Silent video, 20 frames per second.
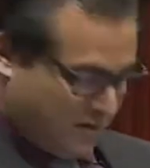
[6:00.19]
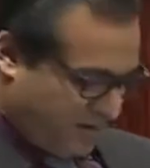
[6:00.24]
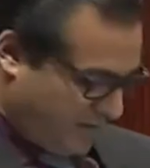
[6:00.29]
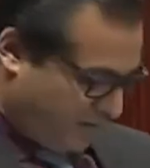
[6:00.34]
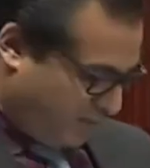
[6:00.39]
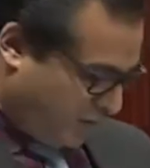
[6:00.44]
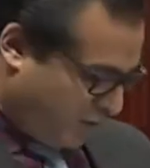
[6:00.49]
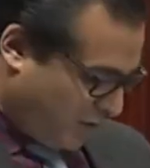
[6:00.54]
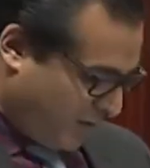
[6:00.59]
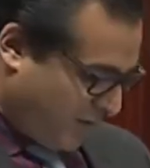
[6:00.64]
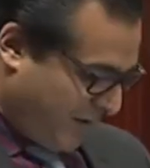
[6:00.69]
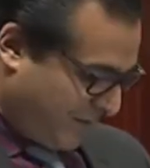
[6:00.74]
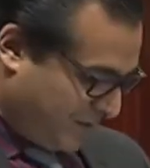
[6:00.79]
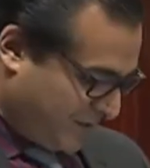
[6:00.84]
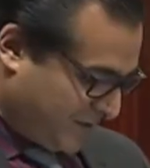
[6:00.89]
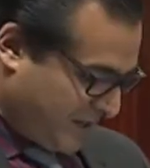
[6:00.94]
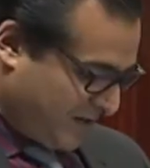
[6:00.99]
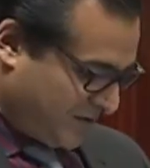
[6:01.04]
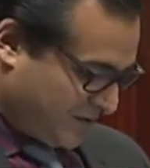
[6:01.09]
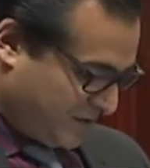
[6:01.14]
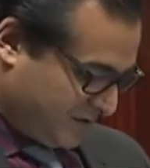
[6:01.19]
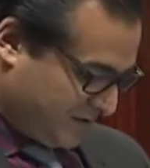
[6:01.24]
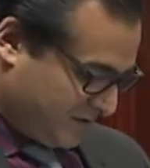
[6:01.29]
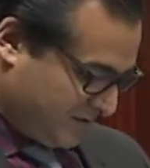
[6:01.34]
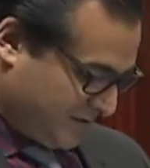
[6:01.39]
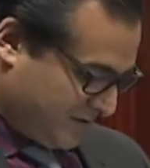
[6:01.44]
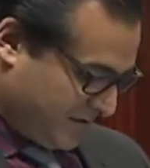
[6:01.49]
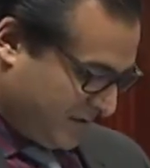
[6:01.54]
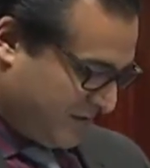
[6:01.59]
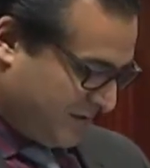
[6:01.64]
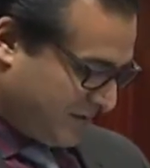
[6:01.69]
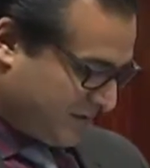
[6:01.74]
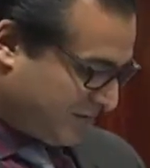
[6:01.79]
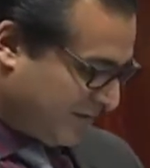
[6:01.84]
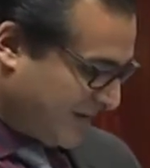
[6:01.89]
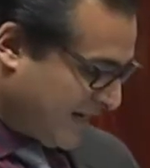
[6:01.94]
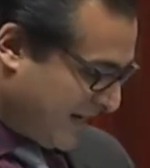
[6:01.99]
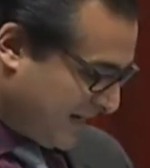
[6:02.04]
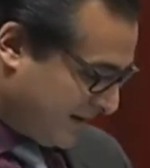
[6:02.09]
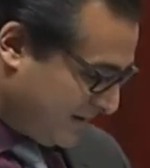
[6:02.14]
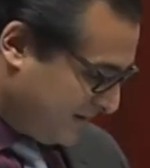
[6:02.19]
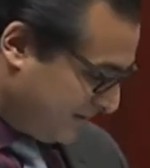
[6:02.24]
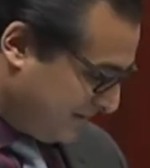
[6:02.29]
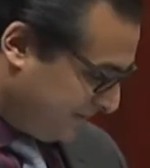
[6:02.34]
a poor reputation in this regard.